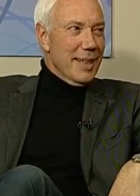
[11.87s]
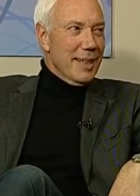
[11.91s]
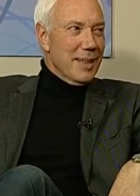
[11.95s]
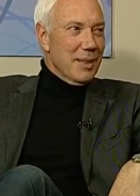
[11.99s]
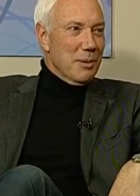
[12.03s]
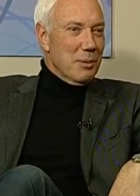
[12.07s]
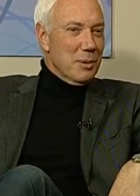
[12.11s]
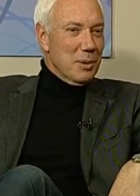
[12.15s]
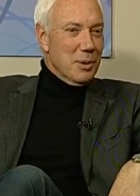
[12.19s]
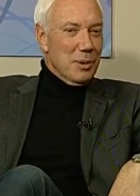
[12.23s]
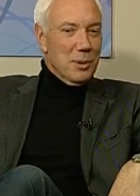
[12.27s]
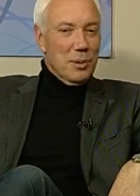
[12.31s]
Yeah.
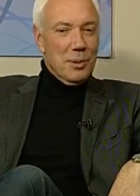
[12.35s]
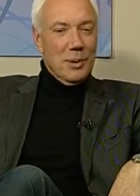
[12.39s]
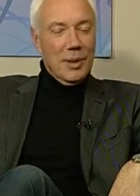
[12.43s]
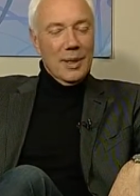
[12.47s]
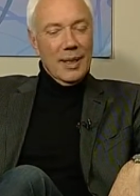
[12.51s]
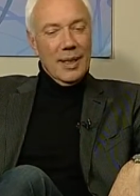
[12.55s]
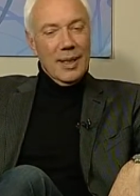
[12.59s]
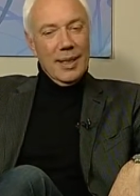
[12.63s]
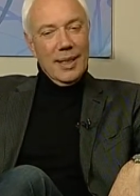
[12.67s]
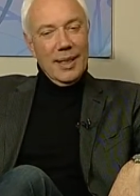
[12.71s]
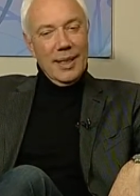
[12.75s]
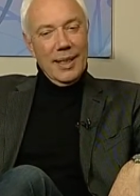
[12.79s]
You know, we're all,
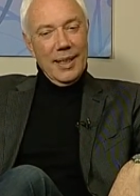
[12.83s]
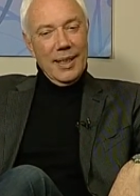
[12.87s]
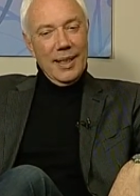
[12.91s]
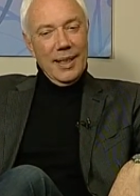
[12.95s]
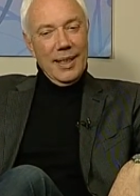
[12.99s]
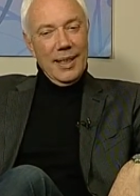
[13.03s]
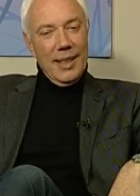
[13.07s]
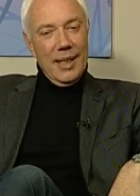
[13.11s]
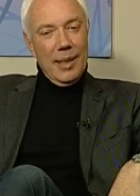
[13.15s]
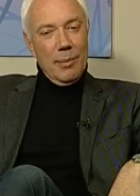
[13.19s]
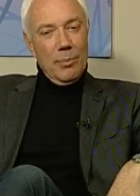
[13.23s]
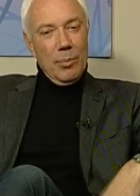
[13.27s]

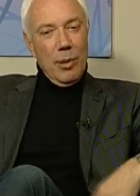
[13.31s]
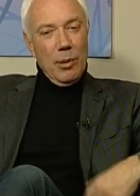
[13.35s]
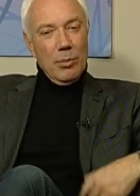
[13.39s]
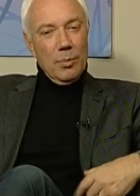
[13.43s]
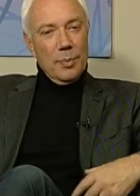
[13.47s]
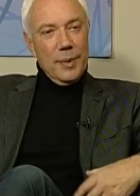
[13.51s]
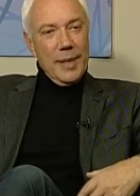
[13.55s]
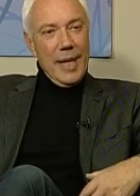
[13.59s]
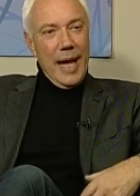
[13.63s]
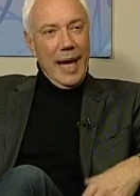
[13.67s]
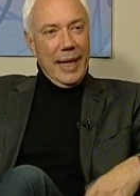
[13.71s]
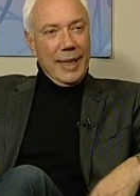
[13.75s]
you know,
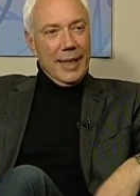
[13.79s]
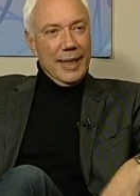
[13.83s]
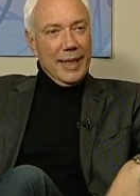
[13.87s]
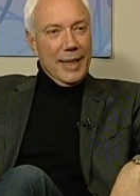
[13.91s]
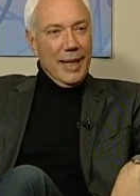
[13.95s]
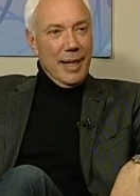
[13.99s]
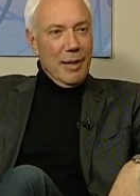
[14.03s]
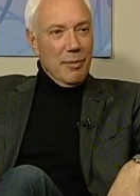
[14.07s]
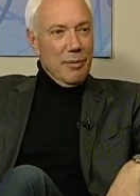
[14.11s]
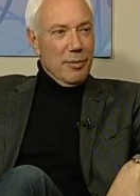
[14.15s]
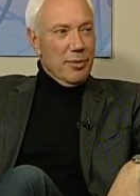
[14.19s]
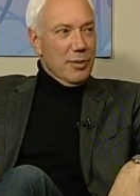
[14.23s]
probably hanging
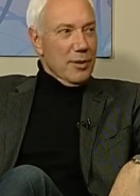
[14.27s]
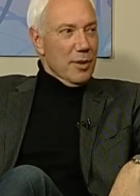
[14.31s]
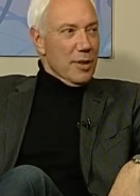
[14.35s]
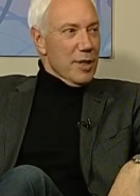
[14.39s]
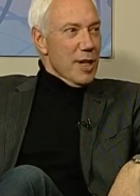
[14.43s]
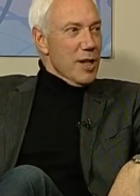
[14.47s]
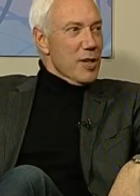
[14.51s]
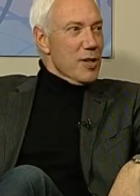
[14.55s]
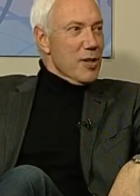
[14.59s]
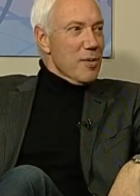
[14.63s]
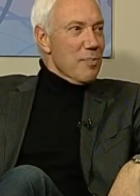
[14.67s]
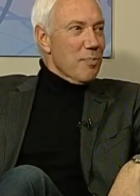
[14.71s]
out for a
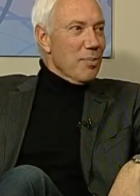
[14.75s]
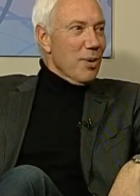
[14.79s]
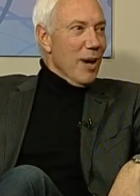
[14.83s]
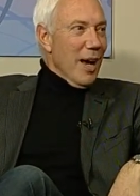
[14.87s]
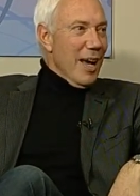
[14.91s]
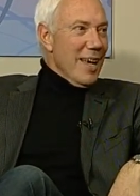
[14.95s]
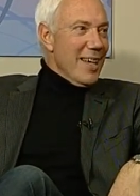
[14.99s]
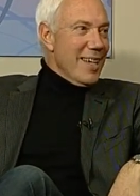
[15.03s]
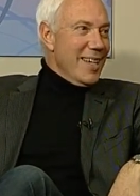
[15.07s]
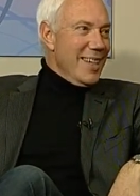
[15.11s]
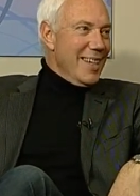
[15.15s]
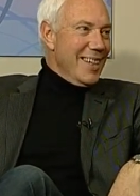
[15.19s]
decent
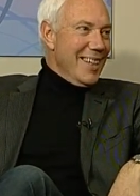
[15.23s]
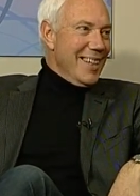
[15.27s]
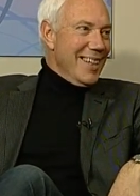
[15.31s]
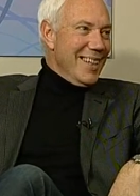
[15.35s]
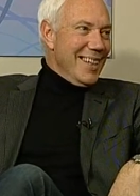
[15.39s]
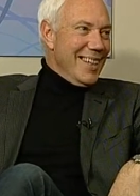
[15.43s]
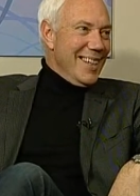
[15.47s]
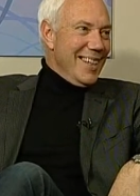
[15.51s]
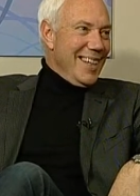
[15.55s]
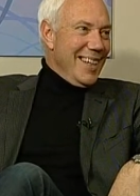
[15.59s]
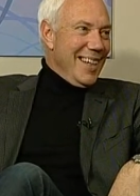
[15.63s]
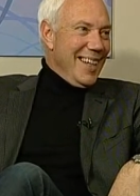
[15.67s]
break.
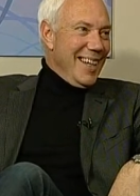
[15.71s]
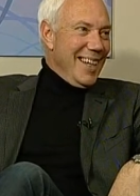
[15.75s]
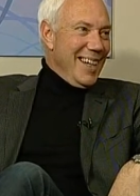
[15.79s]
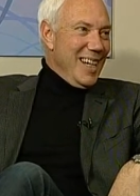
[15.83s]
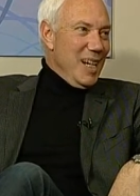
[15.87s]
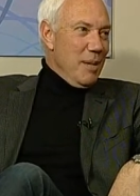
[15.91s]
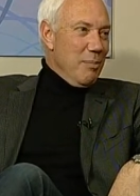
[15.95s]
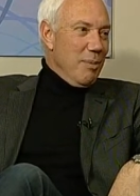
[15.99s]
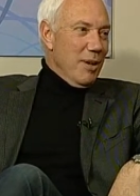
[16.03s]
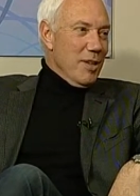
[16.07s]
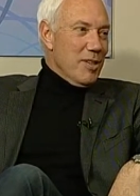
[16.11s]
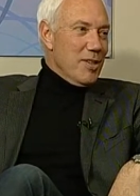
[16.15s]
Yes,
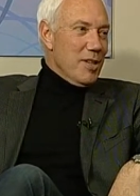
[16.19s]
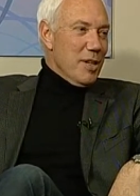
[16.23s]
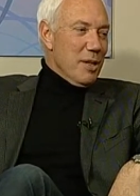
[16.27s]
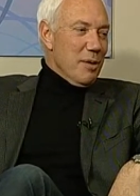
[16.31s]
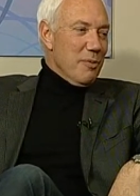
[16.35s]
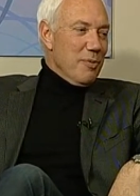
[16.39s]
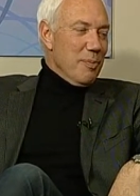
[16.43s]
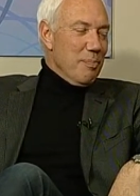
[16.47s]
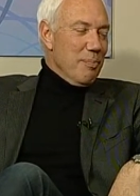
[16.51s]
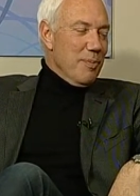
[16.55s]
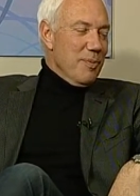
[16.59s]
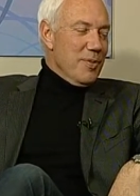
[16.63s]
uh, But still
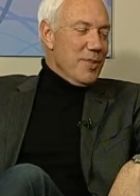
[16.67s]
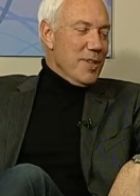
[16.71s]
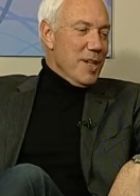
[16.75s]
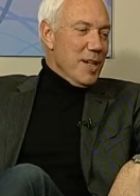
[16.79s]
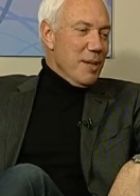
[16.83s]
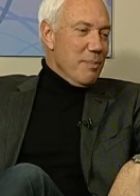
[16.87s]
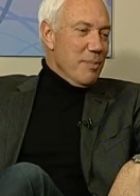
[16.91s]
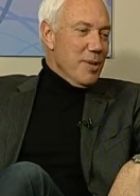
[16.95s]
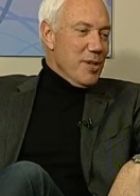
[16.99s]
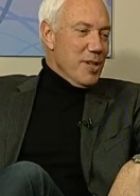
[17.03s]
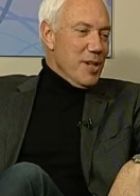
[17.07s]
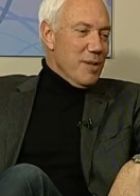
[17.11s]
a, still
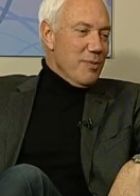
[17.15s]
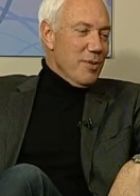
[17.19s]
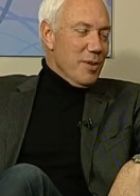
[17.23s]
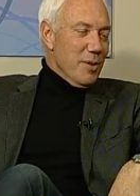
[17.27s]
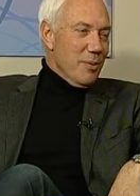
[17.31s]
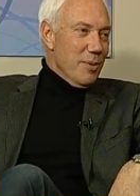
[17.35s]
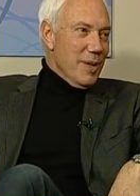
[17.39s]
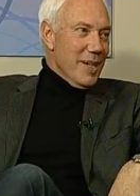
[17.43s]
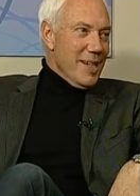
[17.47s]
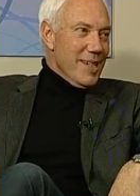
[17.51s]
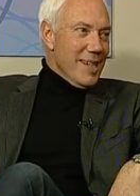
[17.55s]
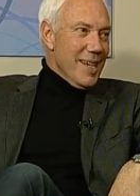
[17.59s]
a busy few
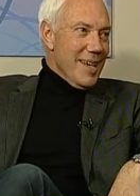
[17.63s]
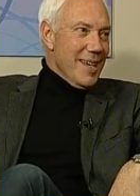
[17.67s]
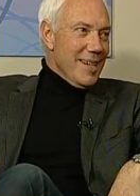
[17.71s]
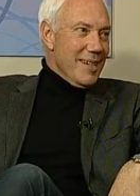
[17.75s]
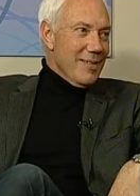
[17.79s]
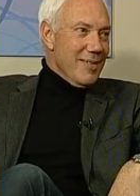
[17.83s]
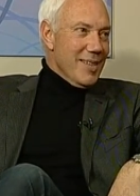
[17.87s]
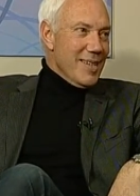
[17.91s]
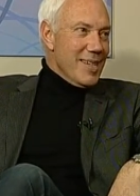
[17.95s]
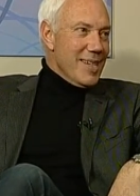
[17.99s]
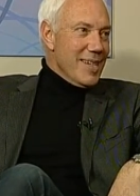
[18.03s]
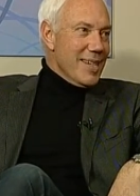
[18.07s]
weeks ahead
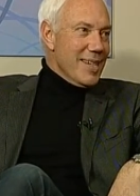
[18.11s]
of us.